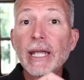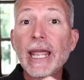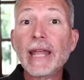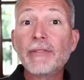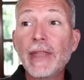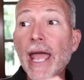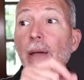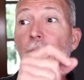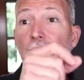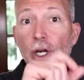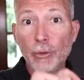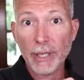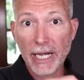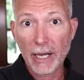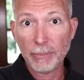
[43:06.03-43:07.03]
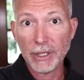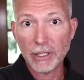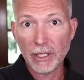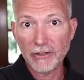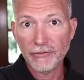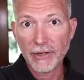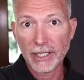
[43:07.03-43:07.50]
and that may or may not be
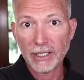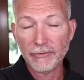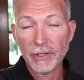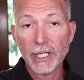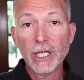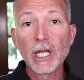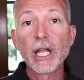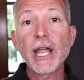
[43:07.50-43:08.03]
done effectively.